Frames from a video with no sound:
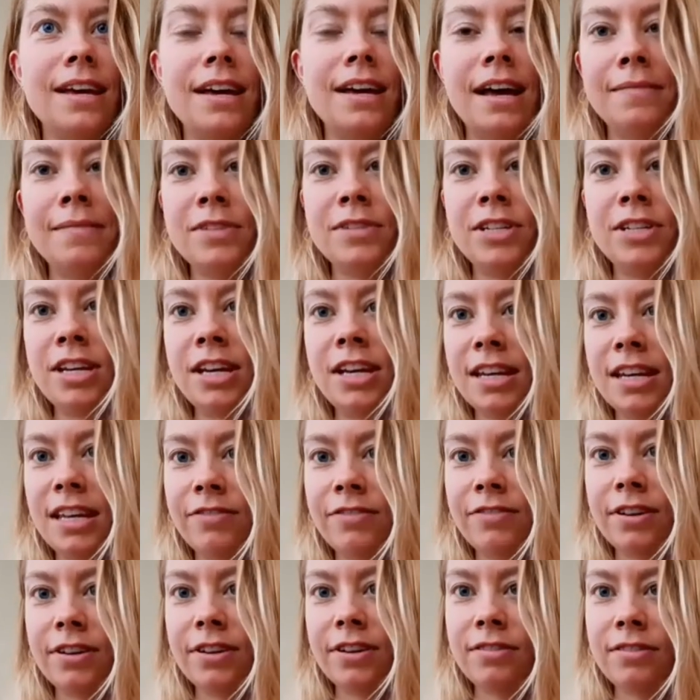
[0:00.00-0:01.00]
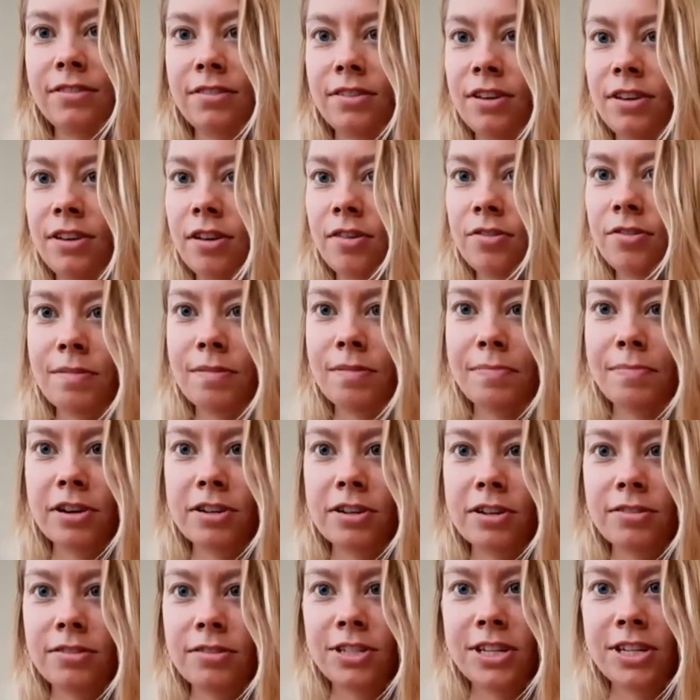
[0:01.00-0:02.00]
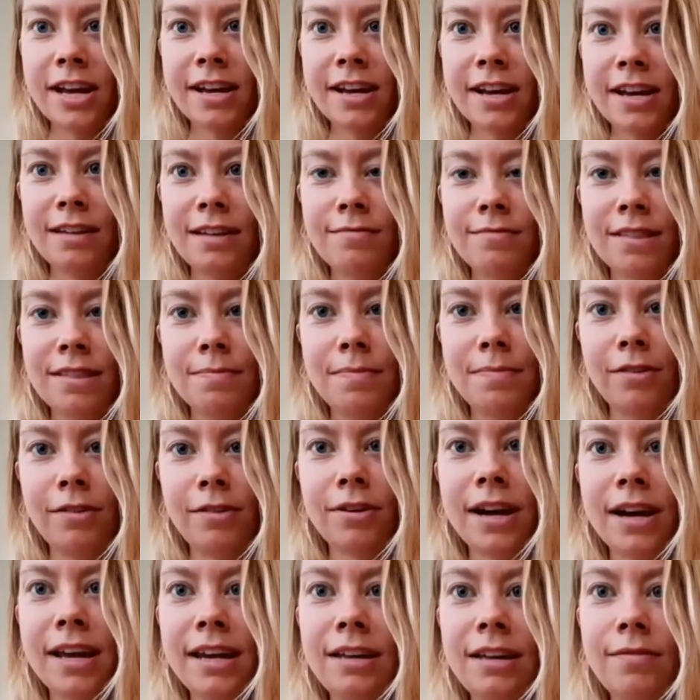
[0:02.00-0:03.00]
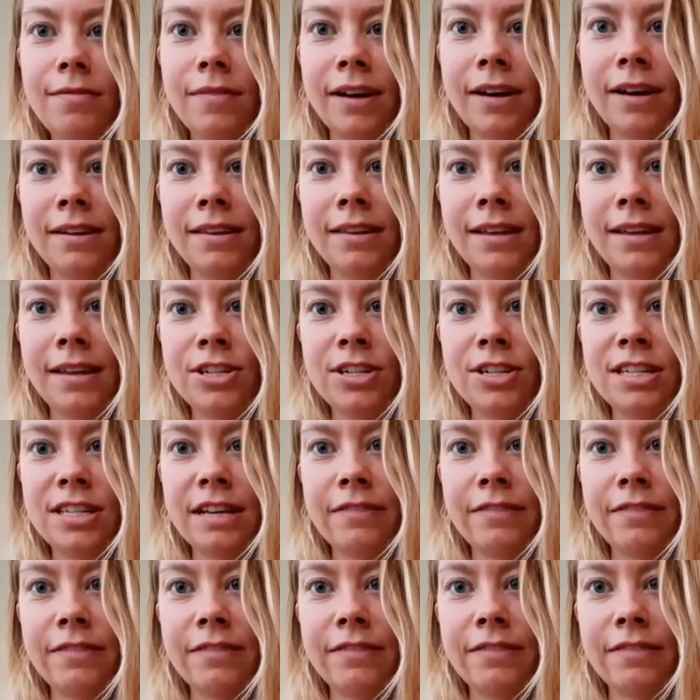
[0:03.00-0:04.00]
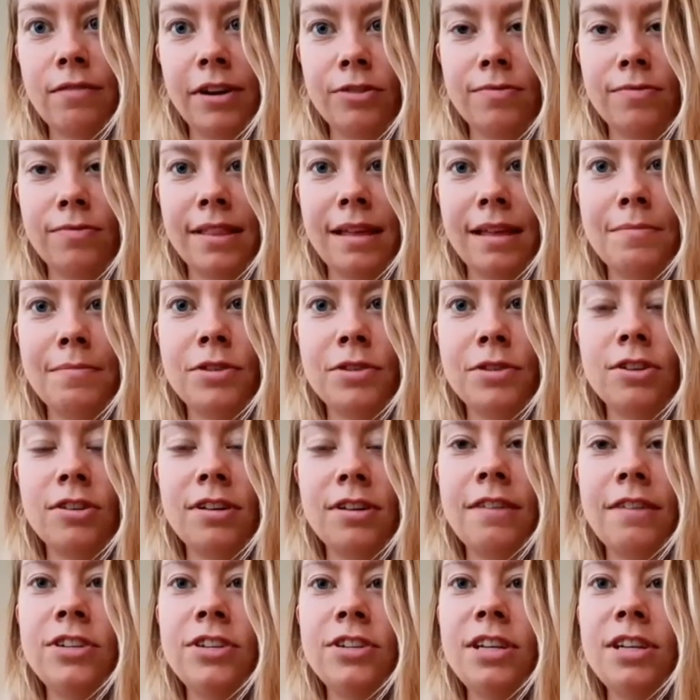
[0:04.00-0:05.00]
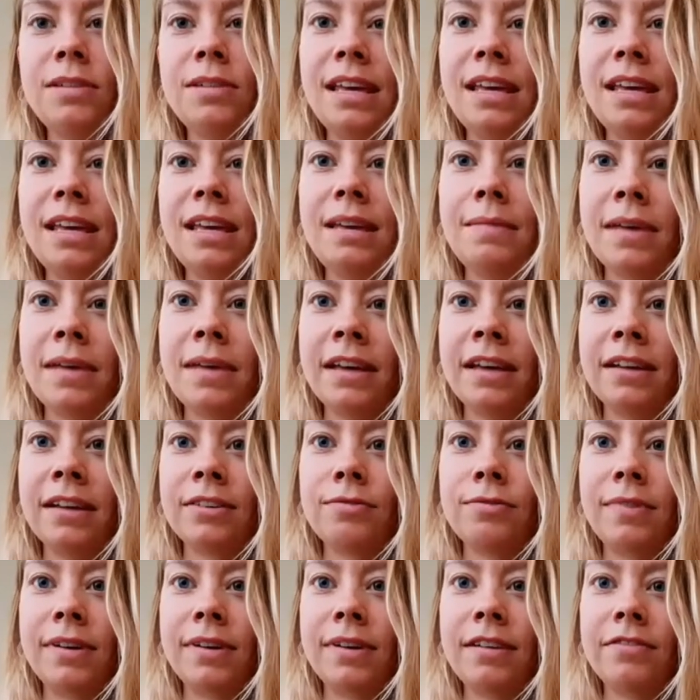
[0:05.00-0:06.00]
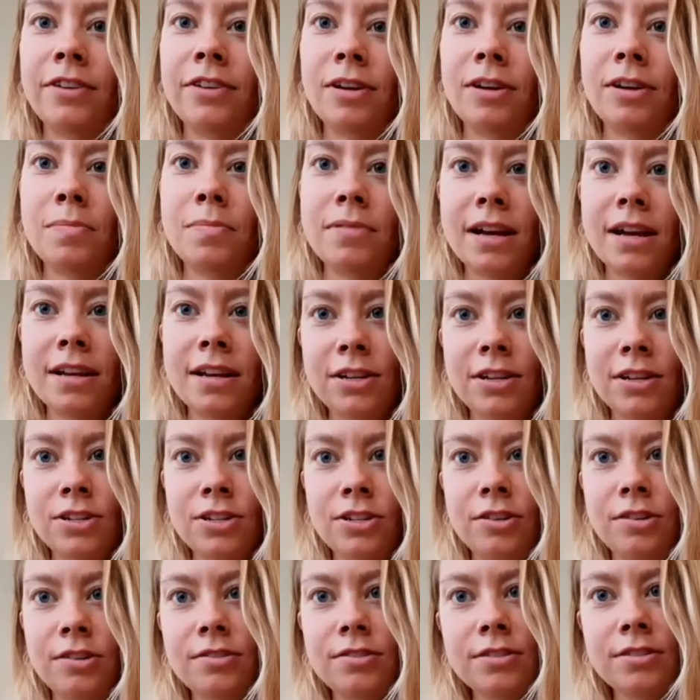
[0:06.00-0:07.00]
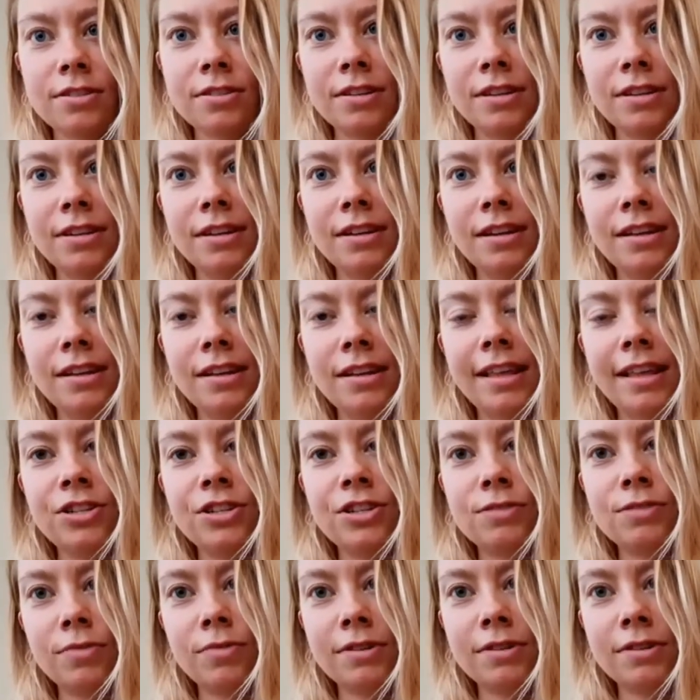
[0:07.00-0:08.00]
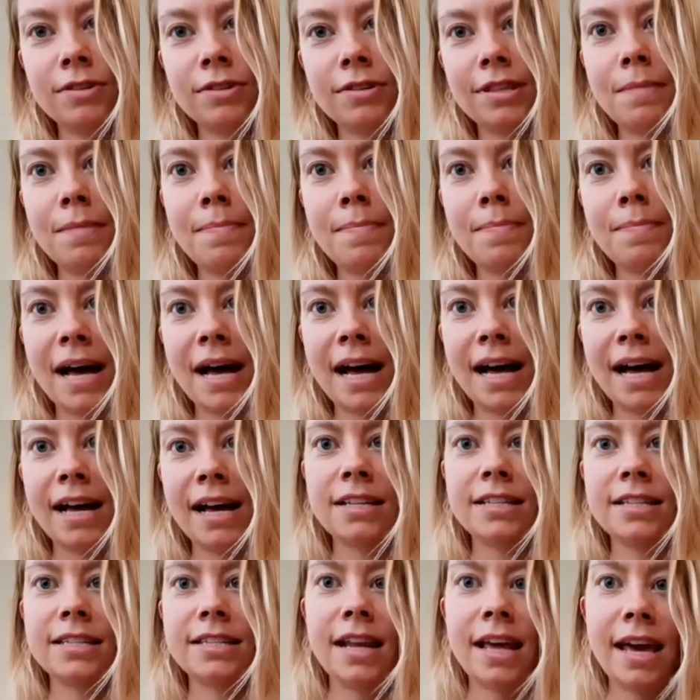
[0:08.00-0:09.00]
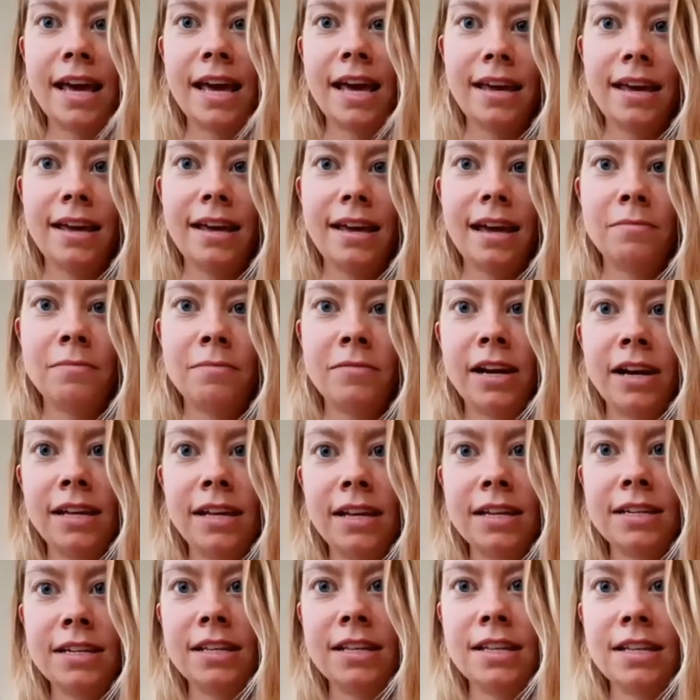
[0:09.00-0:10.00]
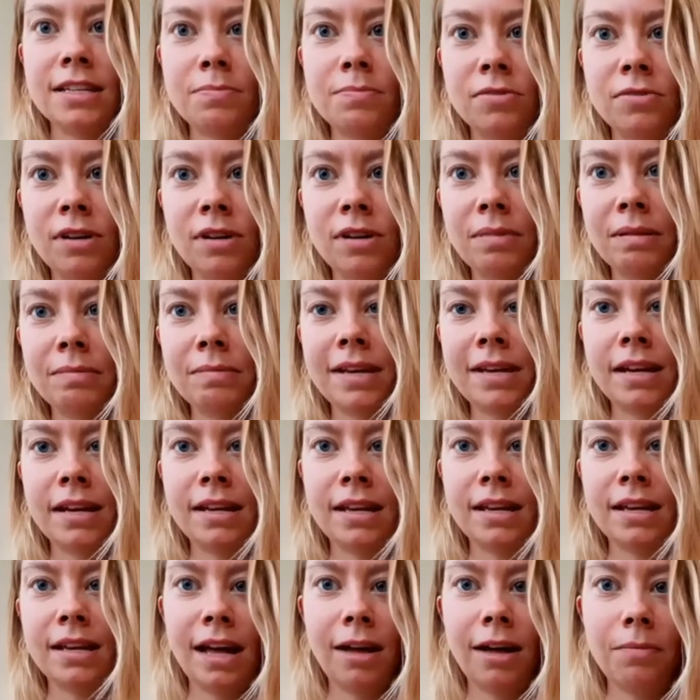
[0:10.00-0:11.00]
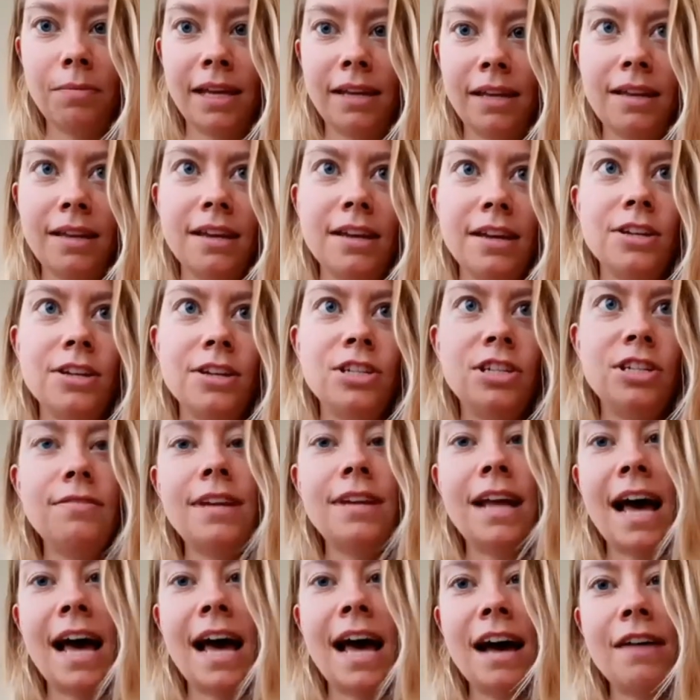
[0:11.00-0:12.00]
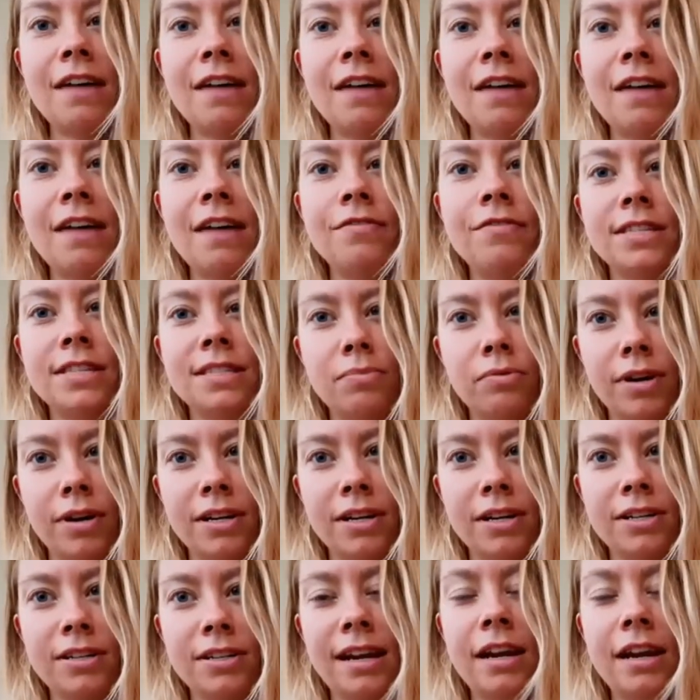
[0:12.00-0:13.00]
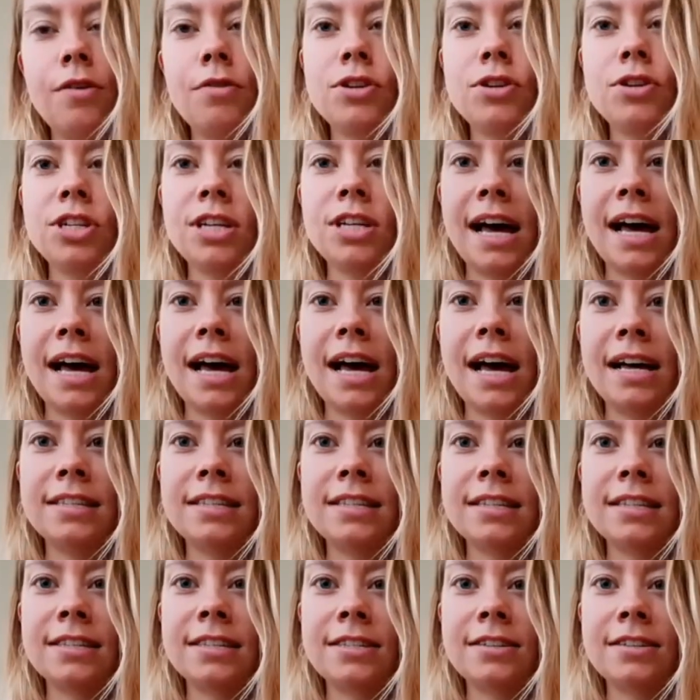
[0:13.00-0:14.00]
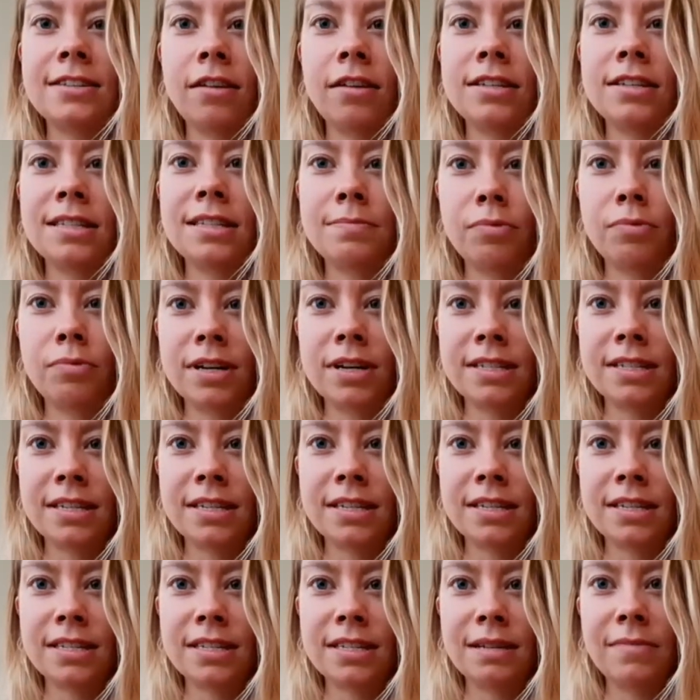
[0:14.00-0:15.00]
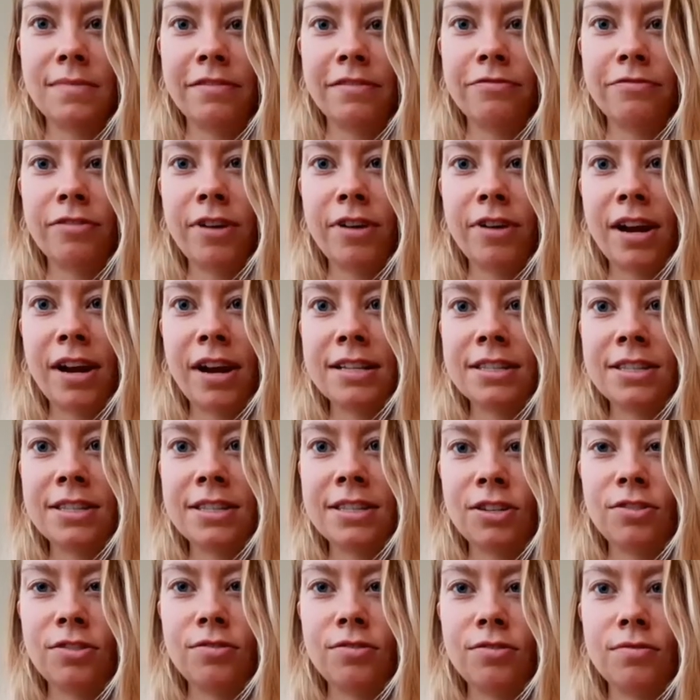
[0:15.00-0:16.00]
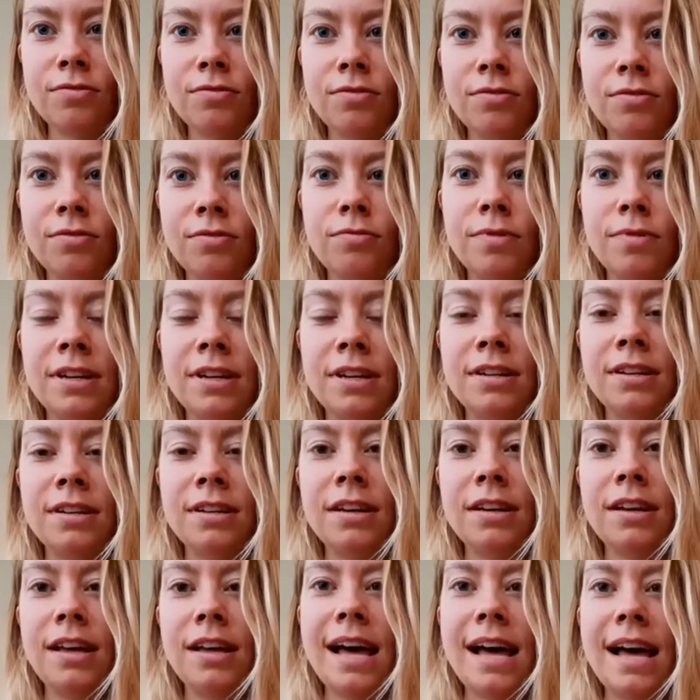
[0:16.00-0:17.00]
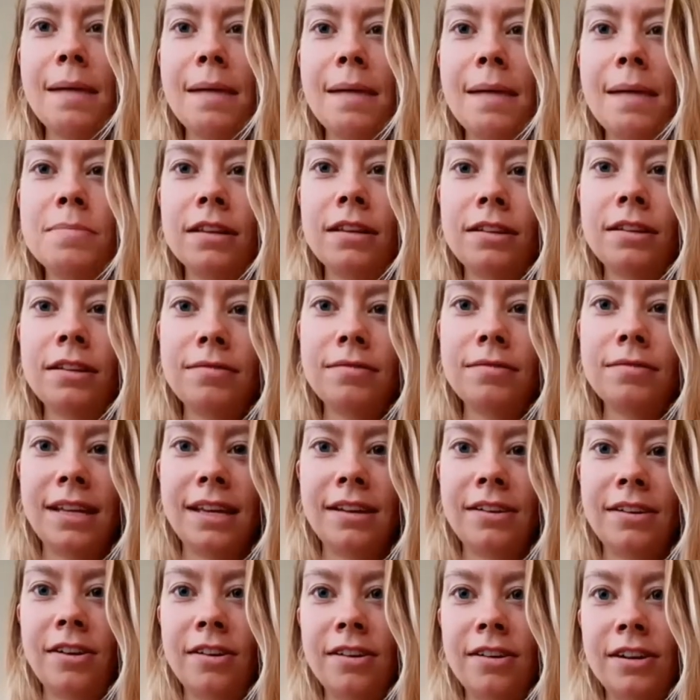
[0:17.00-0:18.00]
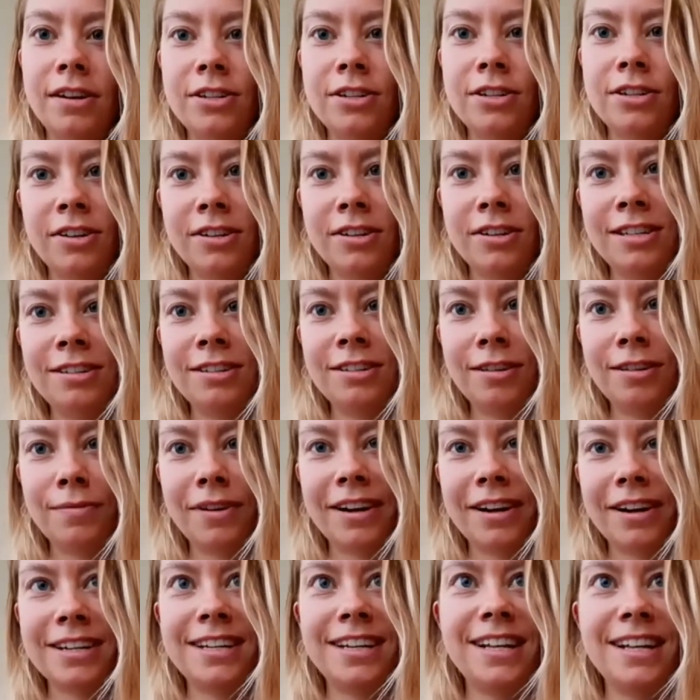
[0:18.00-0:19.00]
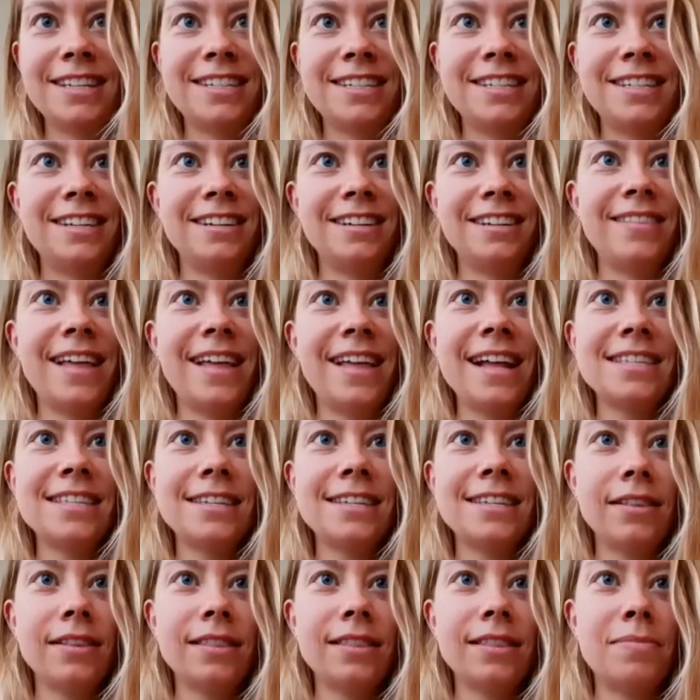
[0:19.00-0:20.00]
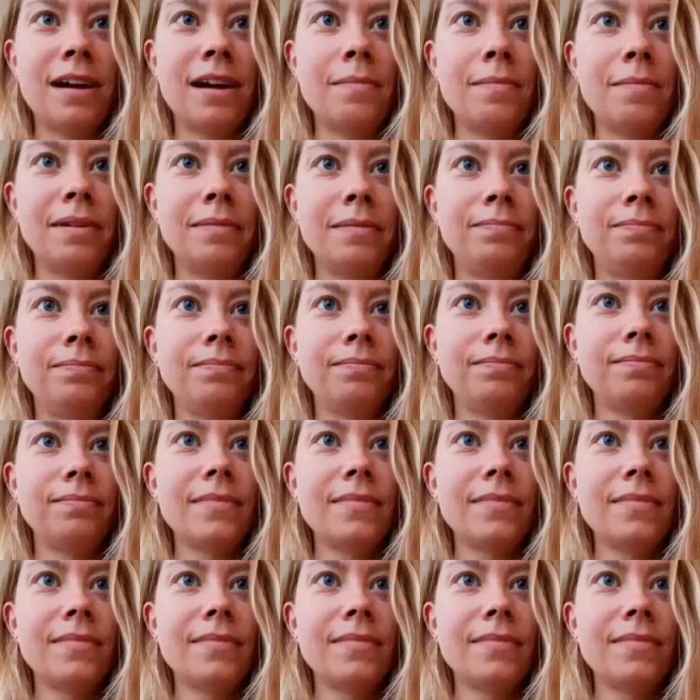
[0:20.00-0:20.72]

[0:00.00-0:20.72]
Um, she can even, you know, do a personal check-in with me or anyone that she's ever worked with. I'm sure if she emailed one of her practitioners that she's worked with in the past and said, "Hey, I'm running into this problem. Can you help me?" She would have the support. I know she has a solid support system of friends too who would absolutely encourage her to do the work she needs to do. That's not the problem.